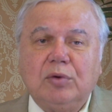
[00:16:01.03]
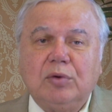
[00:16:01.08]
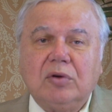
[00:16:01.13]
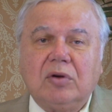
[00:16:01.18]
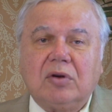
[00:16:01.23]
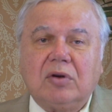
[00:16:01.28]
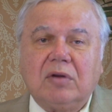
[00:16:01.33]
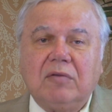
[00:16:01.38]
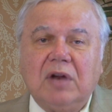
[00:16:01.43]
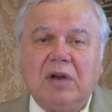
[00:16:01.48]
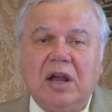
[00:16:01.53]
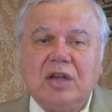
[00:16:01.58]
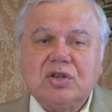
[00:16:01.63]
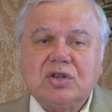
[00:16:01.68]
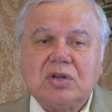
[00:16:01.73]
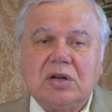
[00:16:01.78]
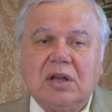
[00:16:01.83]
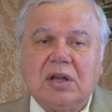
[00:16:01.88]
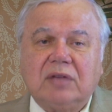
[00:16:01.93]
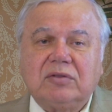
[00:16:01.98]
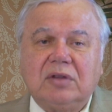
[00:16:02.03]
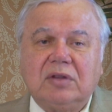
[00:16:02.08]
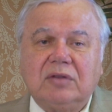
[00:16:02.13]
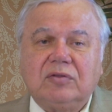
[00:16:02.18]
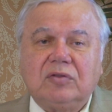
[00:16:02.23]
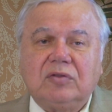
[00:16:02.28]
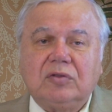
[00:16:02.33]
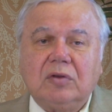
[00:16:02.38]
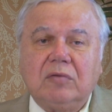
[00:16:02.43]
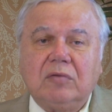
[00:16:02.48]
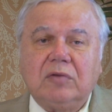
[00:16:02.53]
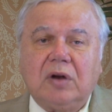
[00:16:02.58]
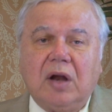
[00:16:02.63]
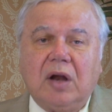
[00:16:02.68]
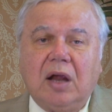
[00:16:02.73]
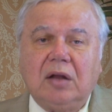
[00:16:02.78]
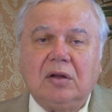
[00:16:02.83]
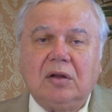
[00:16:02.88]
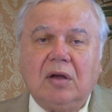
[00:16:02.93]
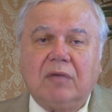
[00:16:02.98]
of Revelation as the
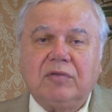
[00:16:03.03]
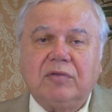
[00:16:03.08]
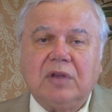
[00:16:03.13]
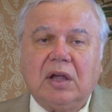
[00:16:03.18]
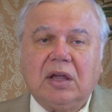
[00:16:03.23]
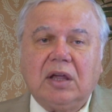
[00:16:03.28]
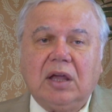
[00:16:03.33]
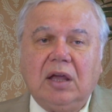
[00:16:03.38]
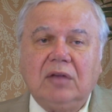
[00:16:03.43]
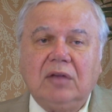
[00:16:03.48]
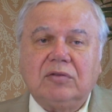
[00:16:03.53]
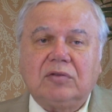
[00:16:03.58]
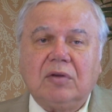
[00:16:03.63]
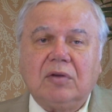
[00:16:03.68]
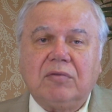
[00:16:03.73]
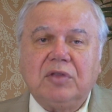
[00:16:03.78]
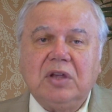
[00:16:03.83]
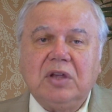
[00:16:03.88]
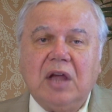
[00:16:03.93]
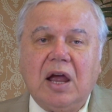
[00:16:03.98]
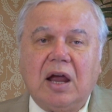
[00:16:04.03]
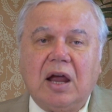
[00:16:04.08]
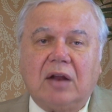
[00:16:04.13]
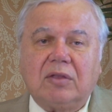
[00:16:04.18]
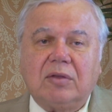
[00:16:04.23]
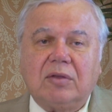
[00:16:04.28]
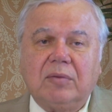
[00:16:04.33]
sovereign of the kings of the earth.